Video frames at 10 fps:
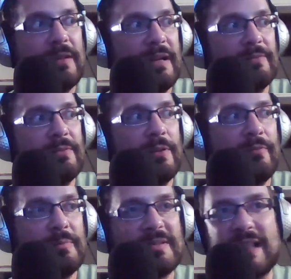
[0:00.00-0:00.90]
I don't know
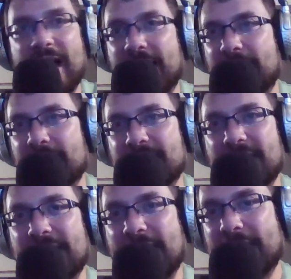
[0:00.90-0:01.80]
if it was the
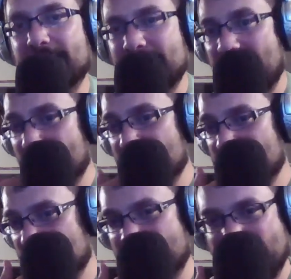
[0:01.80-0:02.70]
slightly higher
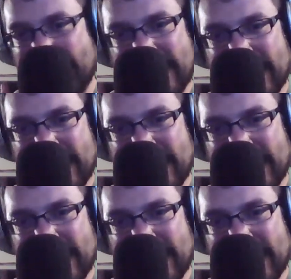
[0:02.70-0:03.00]
temperature.